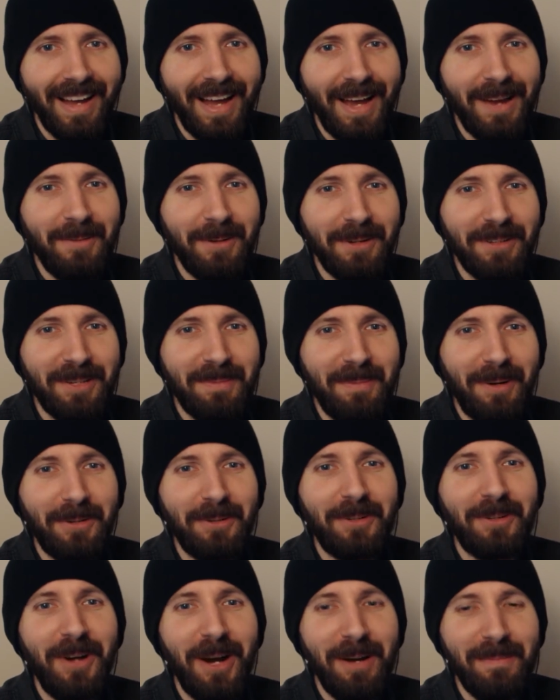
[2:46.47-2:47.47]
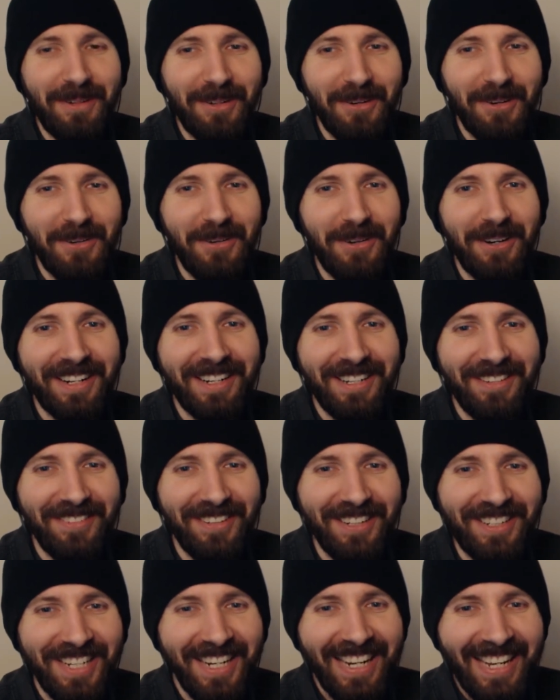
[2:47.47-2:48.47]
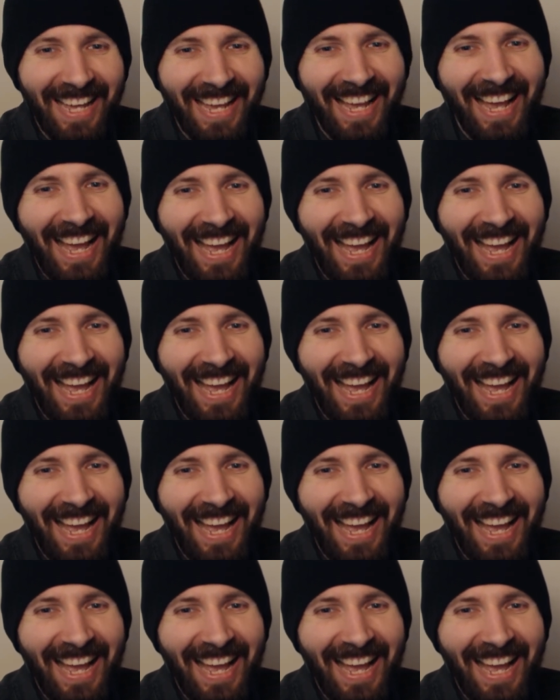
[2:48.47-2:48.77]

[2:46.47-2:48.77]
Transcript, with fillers: I was about to comment on her cleavage.